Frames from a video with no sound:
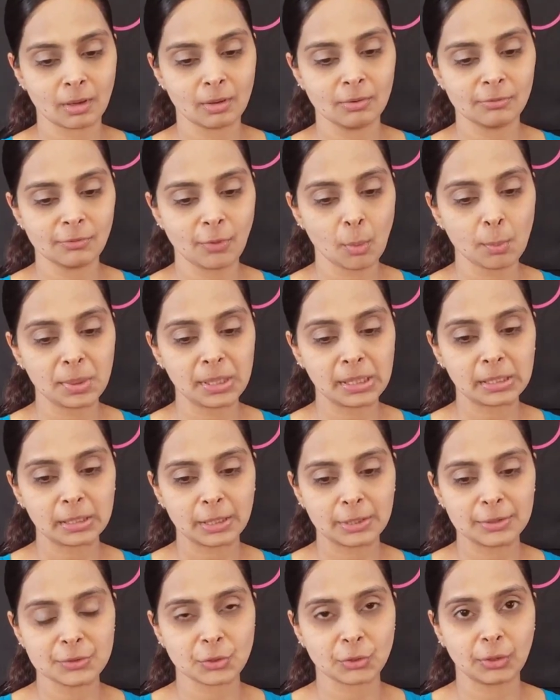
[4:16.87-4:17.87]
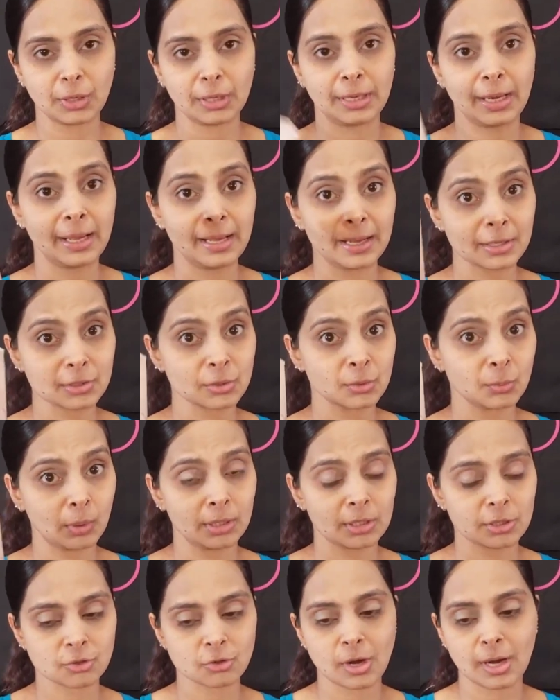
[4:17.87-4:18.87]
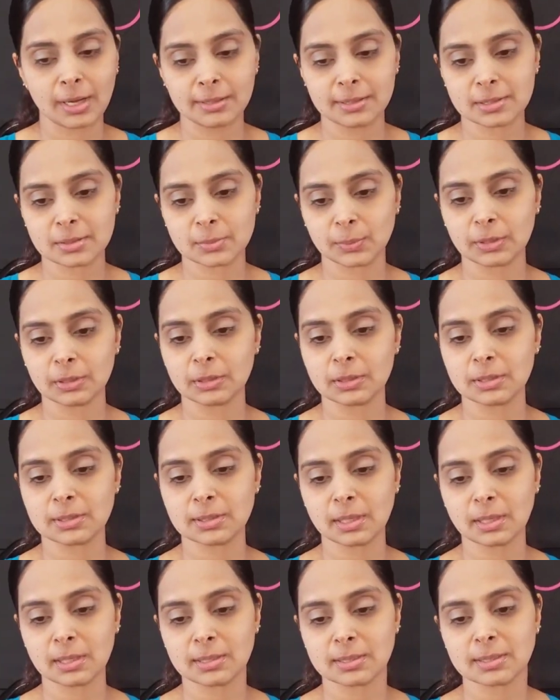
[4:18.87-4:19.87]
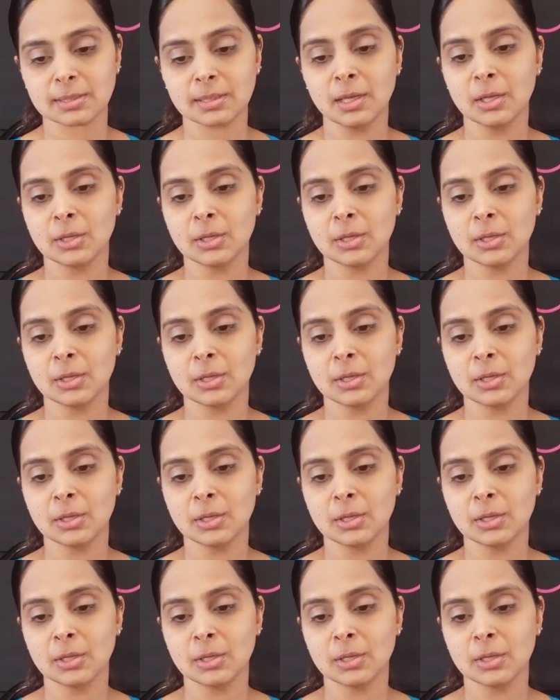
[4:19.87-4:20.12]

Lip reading: foaming cleanser, and I actually want to try this one of these days.